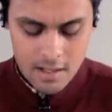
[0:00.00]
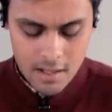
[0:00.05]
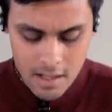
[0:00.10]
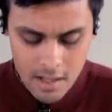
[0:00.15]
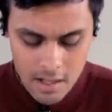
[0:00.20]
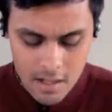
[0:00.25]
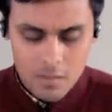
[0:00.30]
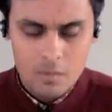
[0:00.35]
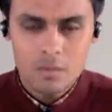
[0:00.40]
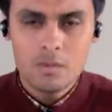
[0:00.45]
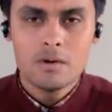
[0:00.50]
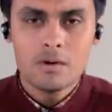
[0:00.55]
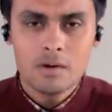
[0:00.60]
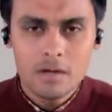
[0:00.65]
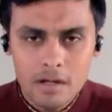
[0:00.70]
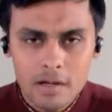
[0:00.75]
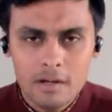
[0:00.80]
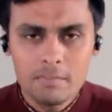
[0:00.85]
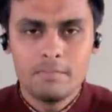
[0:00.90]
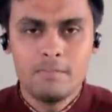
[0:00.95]
I
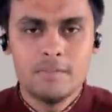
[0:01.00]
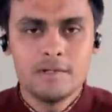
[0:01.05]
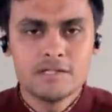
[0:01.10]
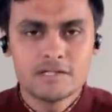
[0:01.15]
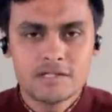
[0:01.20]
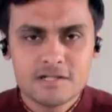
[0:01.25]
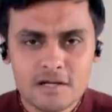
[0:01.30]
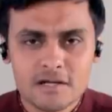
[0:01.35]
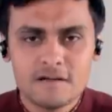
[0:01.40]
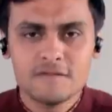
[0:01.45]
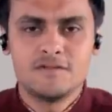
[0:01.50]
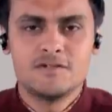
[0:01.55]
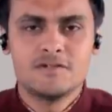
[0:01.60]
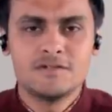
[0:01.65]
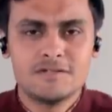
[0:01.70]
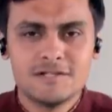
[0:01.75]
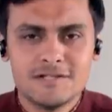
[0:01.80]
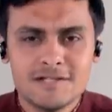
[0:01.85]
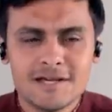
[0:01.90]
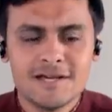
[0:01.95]
woke up pissed off
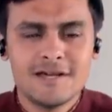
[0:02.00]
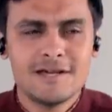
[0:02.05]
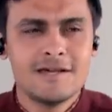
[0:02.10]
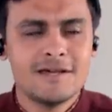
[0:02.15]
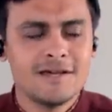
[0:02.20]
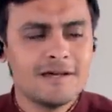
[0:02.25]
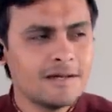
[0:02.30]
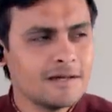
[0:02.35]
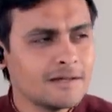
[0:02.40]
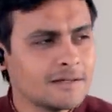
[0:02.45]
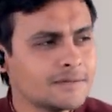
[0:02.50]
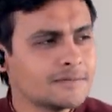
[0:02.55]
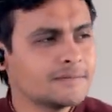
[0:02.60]
today.